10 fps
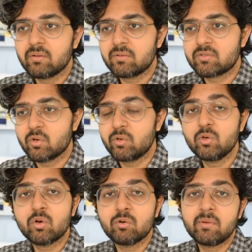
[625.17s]
So
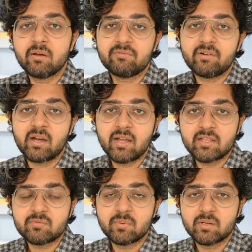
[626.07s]
you could be a
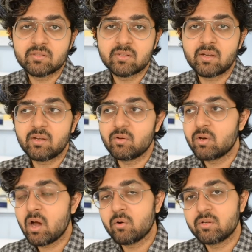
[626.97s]
finance person and you're
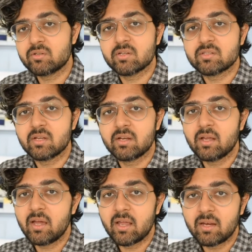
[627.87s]
now
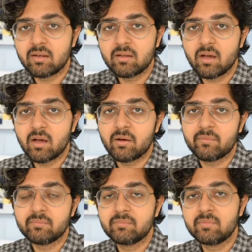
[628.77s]
interested in
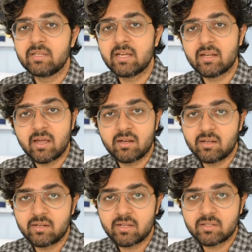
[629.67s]
data
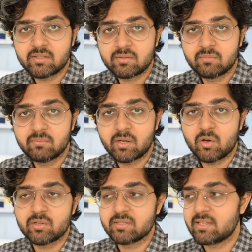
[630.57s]
analytics
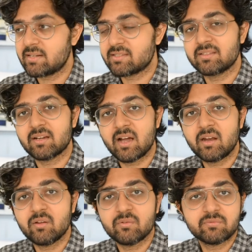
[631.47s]
because that's the
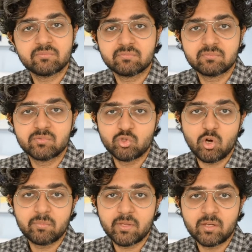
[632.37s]
kind of
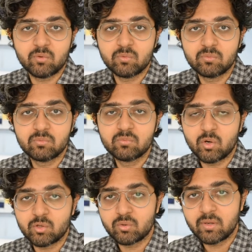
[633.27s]
job that you
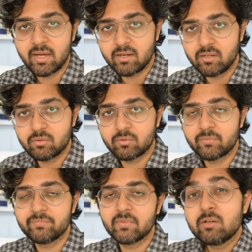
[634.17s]
want to get into.
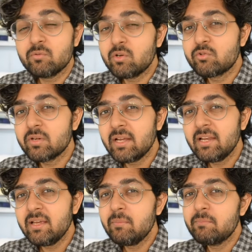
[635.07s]
It will
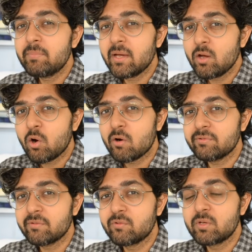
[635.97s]
really pay off
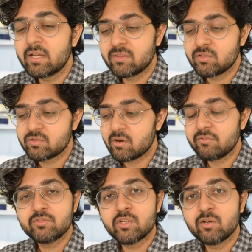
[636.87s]
if you take this
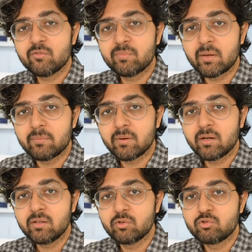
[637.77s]
rough sheet of
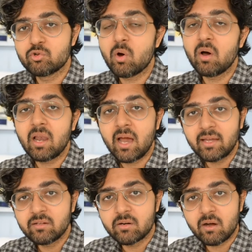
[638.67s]
paper, you draw a
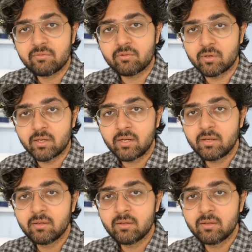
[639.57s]
line graph on it.